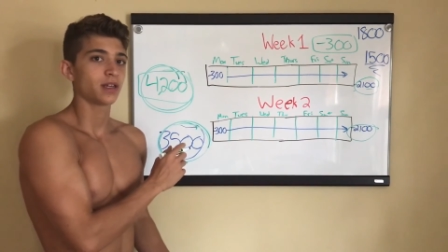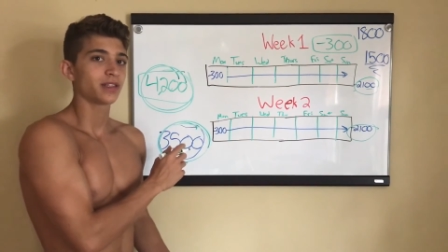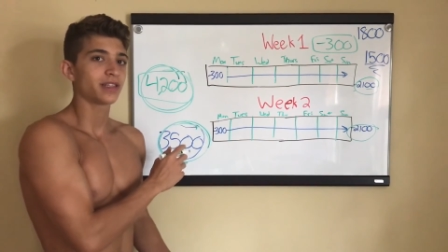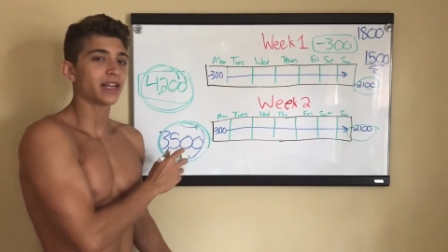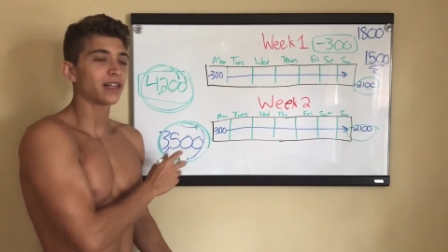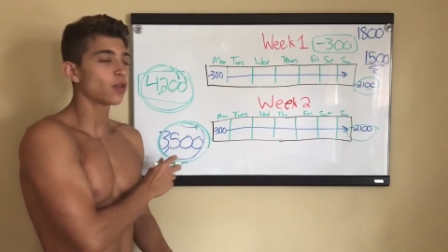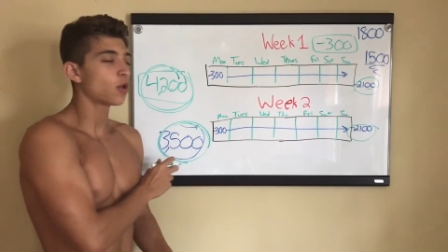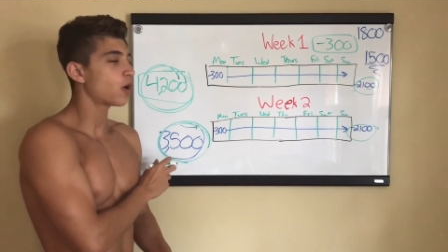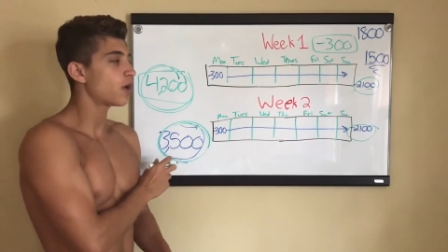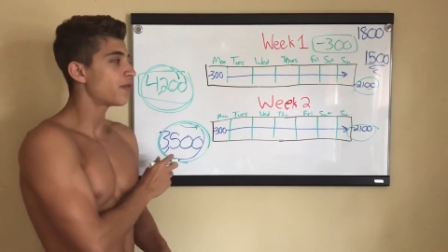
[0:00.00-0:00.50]

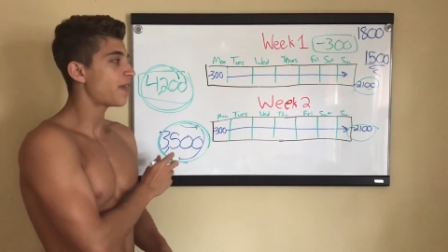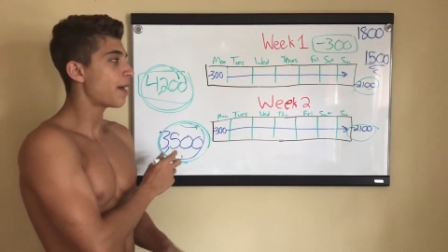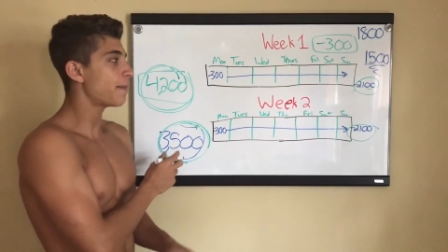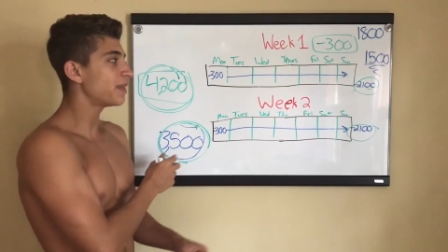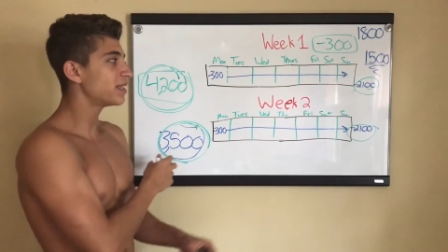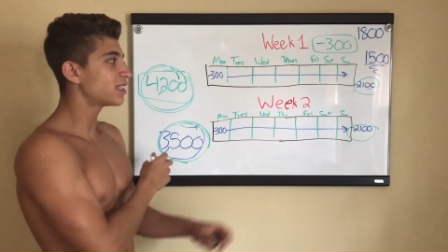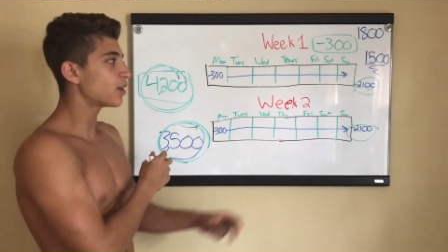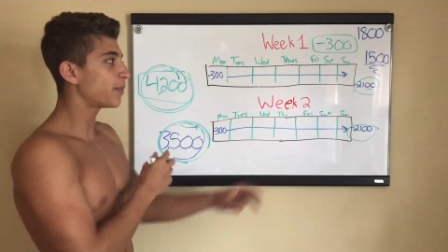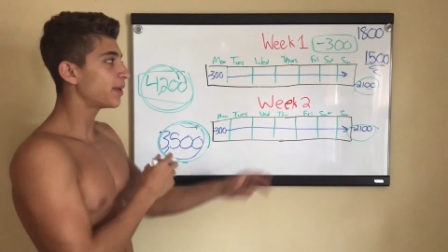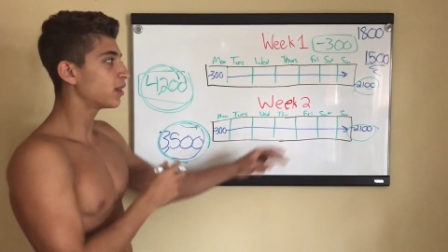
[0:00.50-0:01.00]
That, lo that
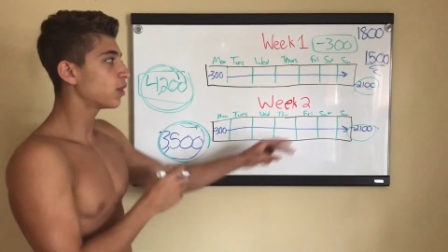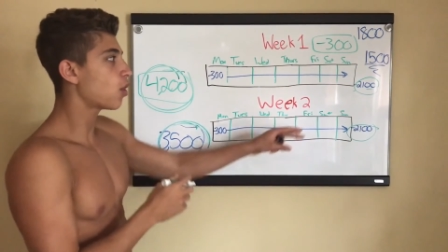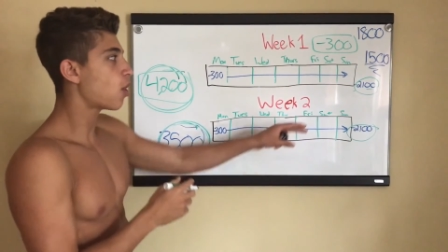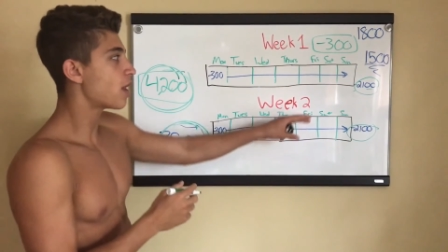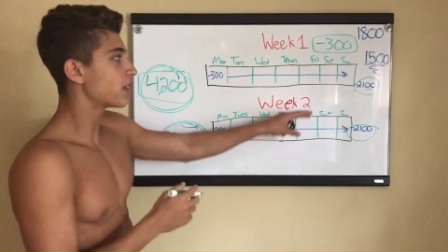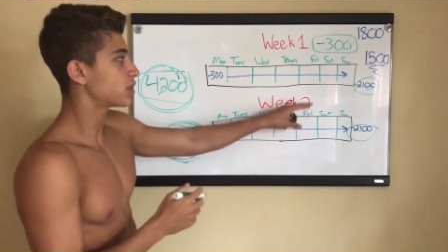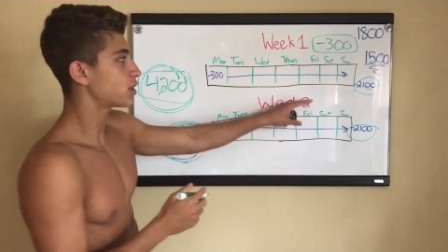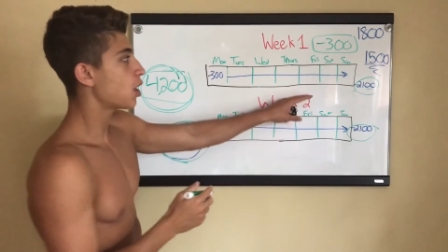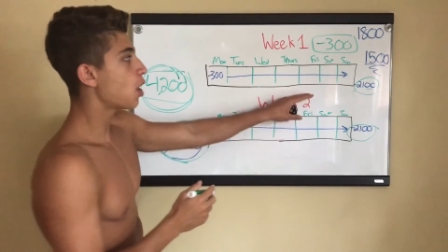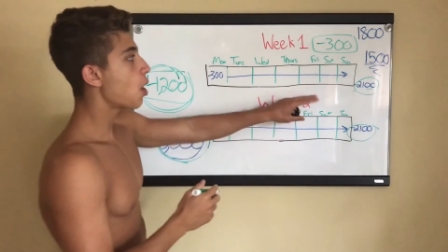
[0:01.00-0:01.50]
means that we
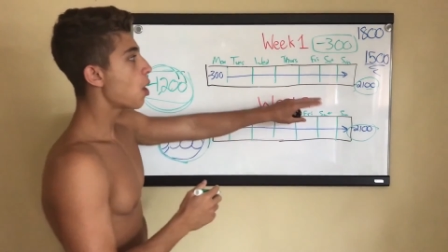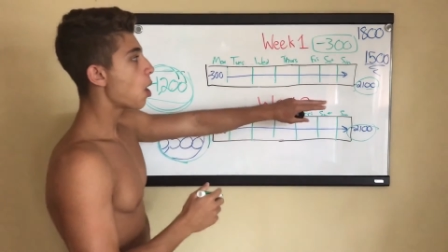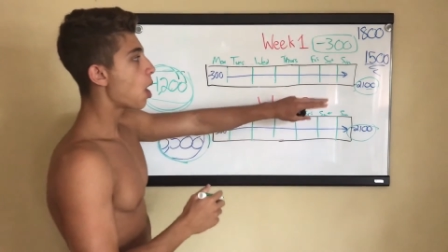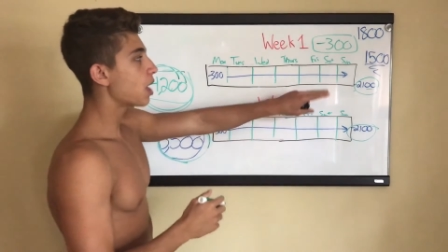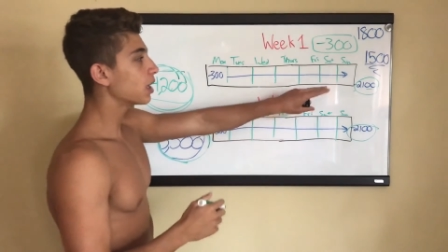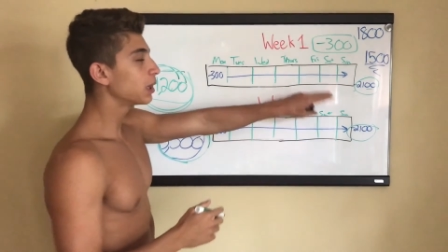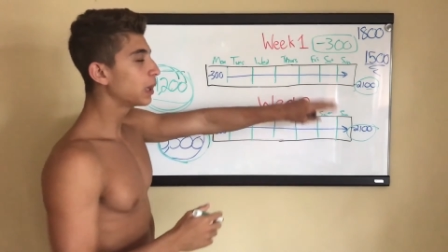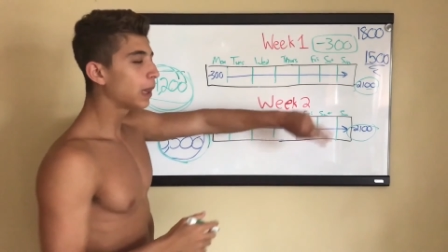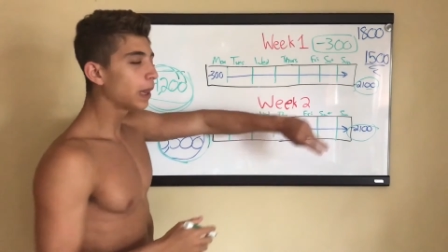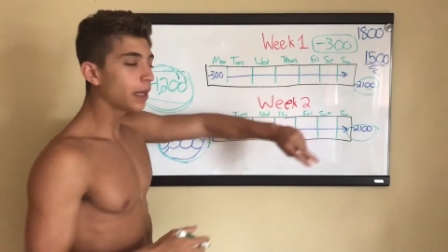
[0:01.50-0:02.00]
lost
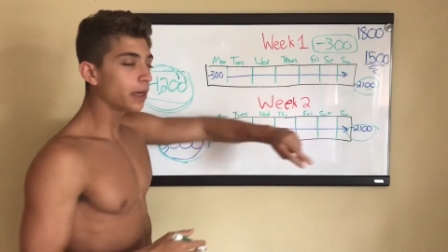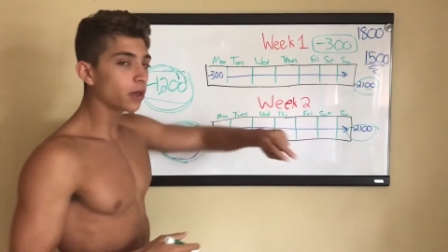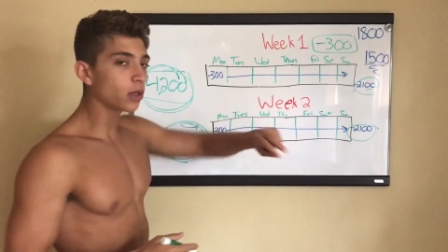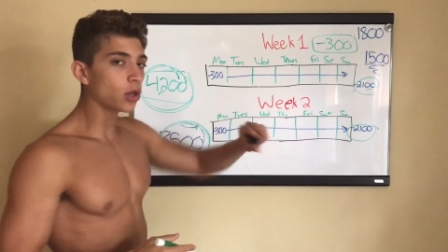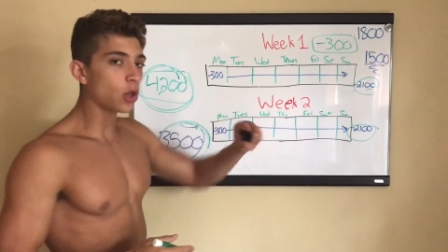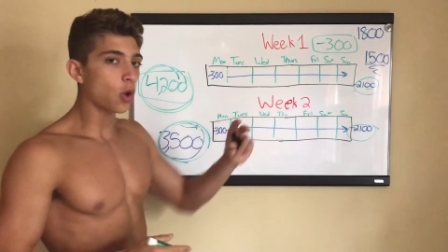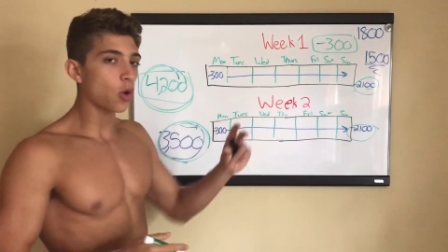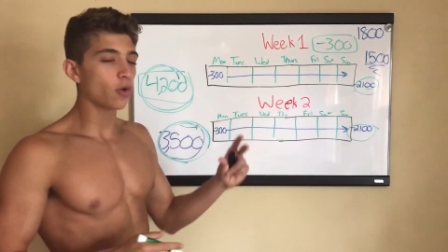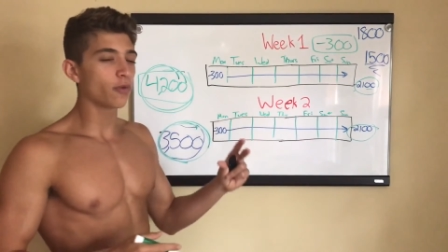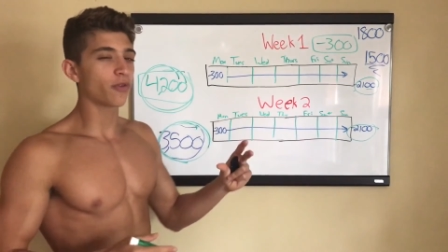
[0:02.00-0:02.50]
a
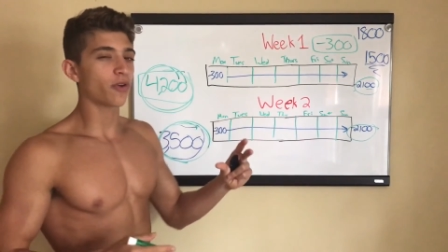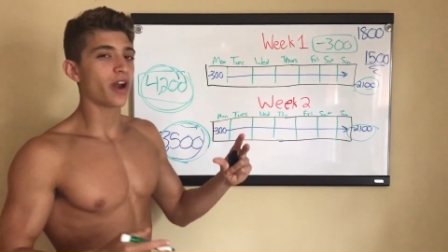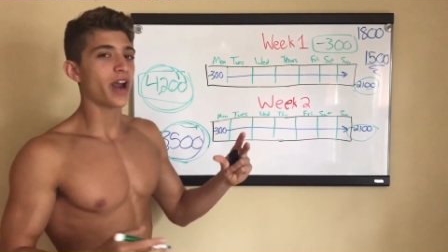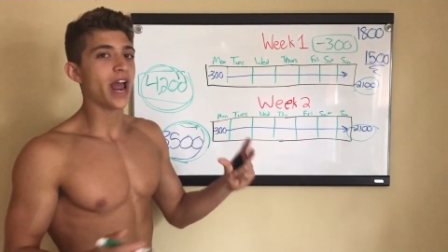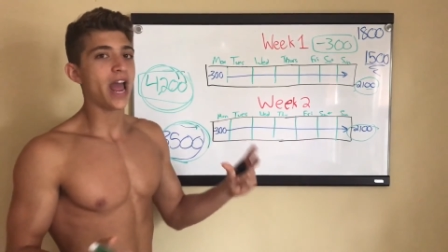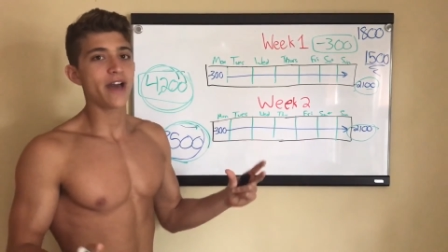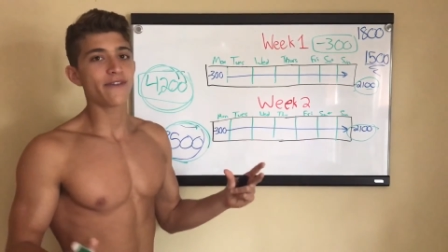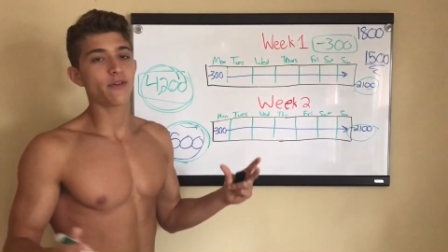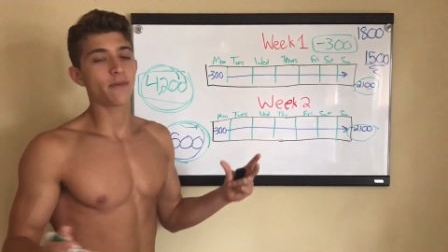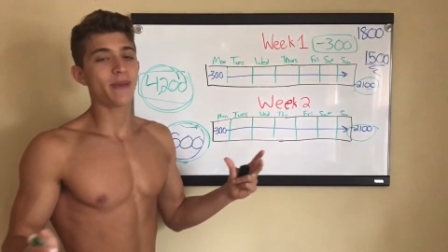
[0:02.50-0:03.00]
little over
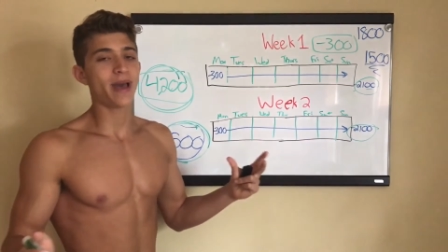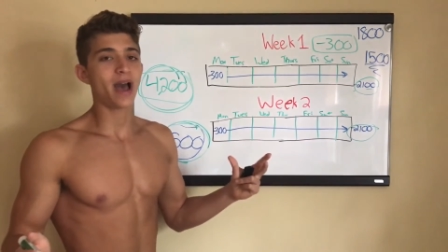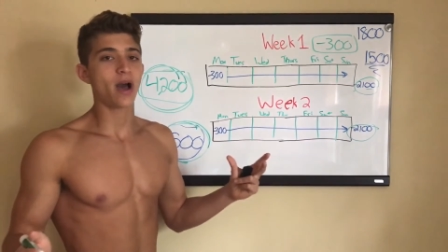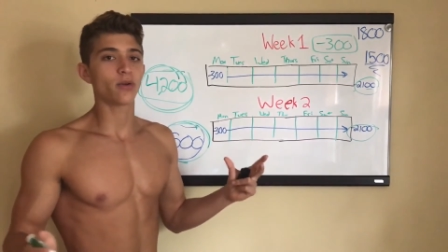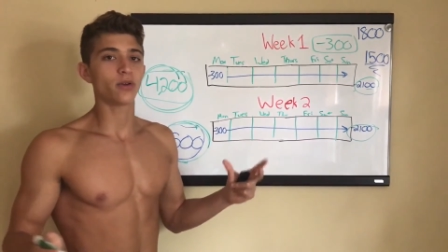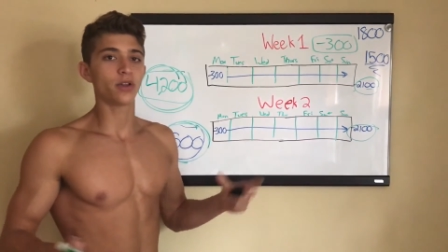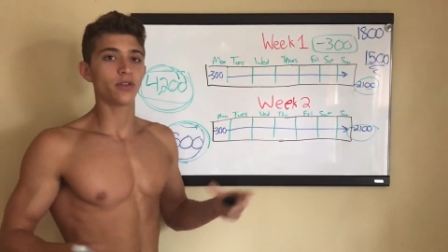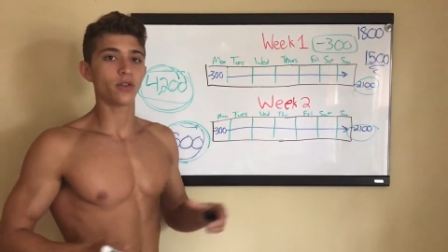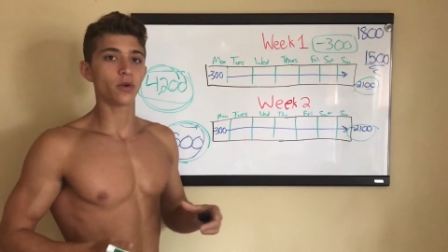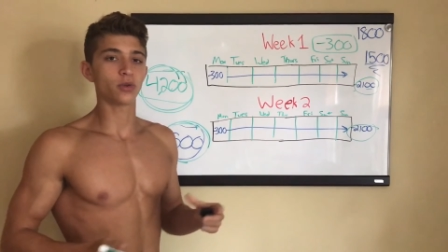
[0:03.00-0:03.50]
half a
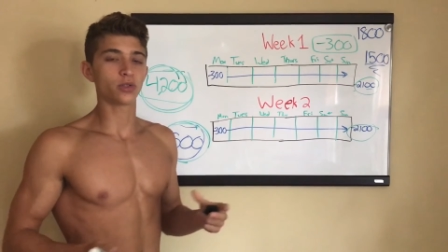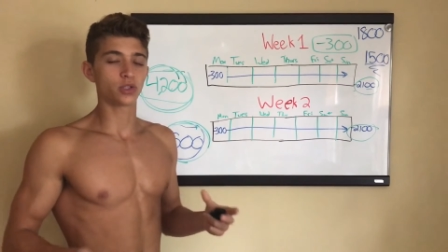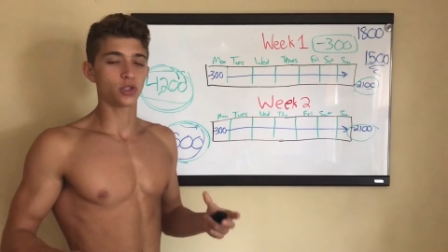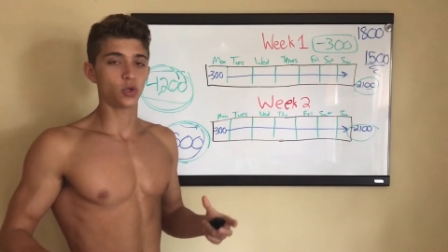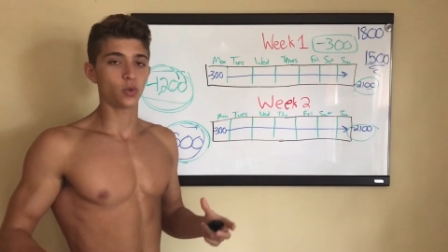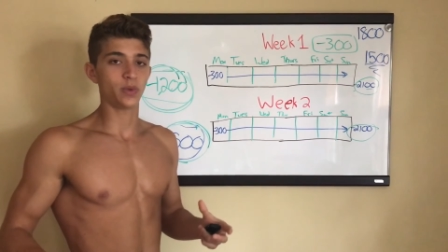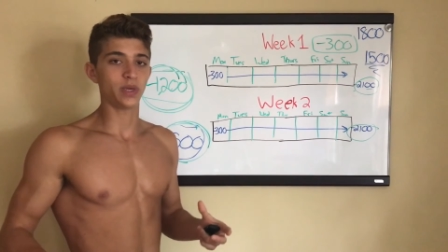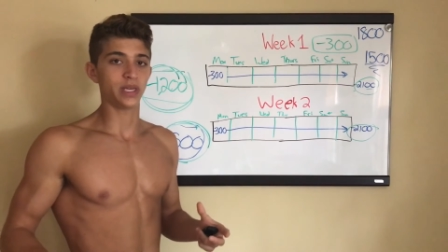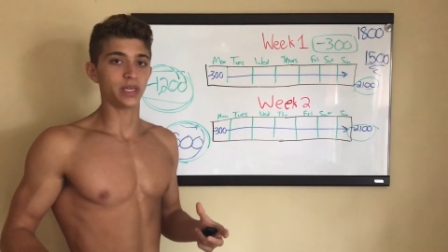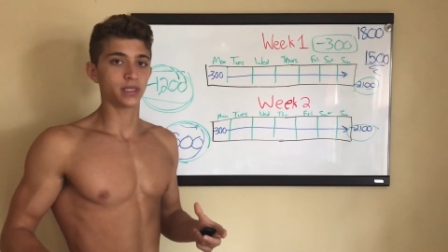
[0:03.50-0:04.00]
pound in those
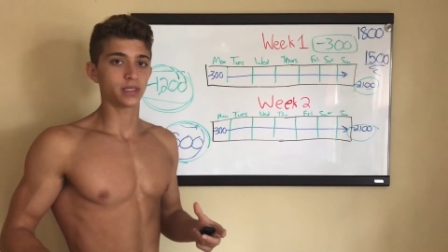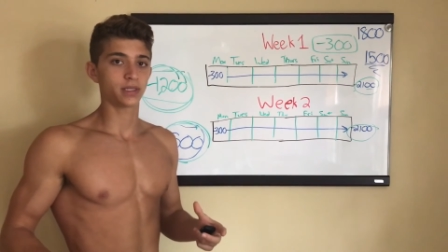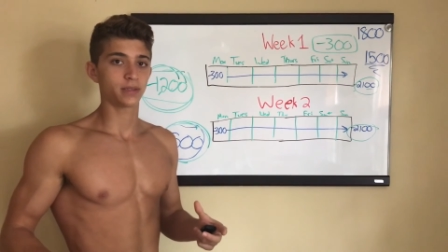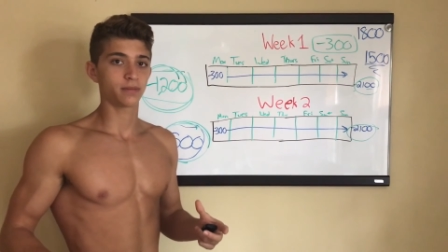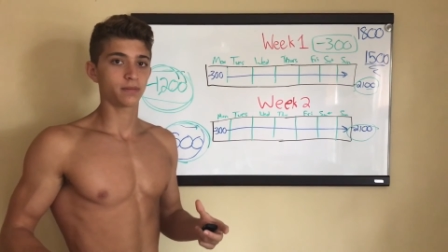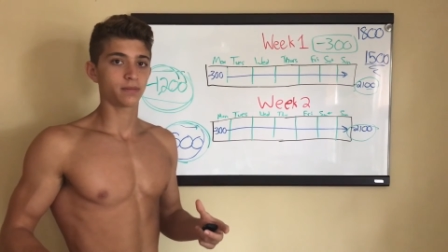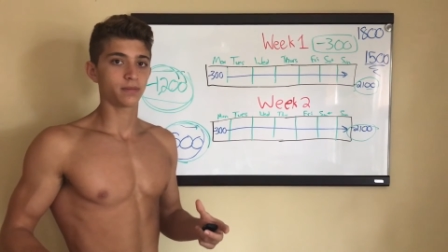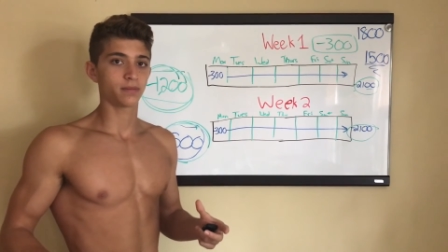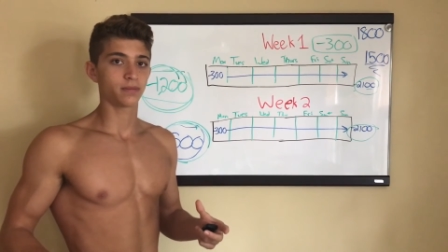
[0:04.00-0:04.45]
two weeks.